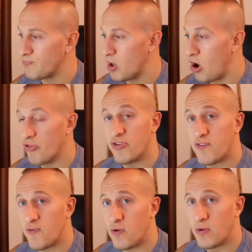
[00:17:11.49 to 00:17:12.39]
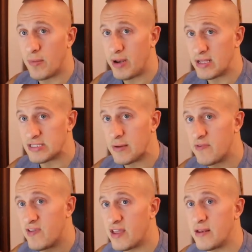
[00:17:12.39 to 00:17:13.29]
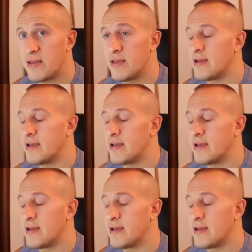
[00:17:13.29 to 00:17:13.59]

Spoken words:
all this food. I'm eating some of it.